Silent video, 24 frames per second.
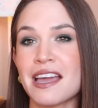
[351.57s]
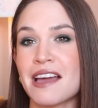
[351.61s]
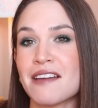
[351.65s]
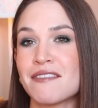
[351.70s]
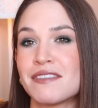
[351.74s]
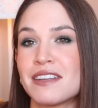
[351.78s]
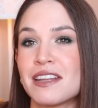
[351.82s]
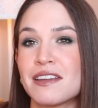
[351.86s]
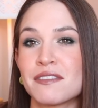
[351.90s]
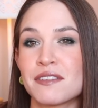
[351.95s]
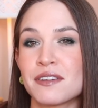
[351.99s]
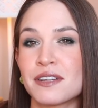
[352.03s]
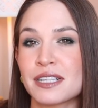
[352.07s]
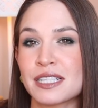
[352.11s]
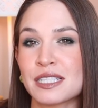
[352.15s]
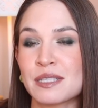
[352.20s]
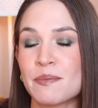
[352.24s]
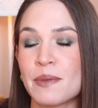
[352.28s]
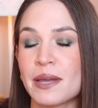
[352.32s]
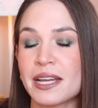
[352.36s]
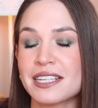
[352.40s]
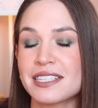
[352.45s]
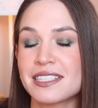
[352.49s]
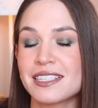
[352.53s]
I've never
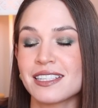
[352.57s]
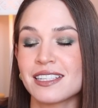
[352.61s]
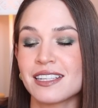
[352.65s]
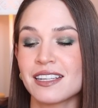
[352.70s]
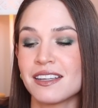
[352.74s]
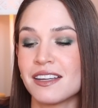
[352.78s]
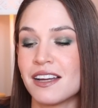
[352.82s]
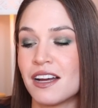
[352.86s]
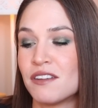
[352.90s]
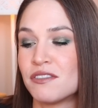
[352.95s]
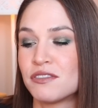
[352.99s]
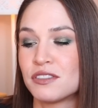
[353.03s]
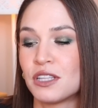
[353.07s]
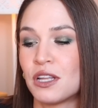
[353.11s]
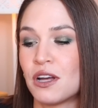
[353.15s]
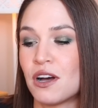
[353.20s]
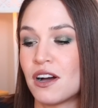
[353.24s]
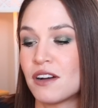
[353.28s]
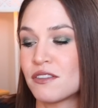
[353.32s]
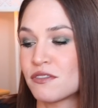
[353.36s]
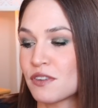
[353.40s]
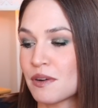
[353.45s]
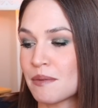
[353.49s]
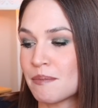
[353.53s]
expected a
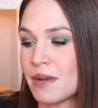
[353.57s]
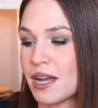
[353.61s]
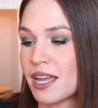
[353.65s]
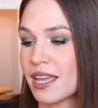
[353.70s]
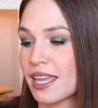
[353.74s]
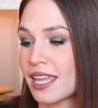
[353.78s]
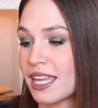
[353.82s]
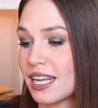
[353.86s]
flaw from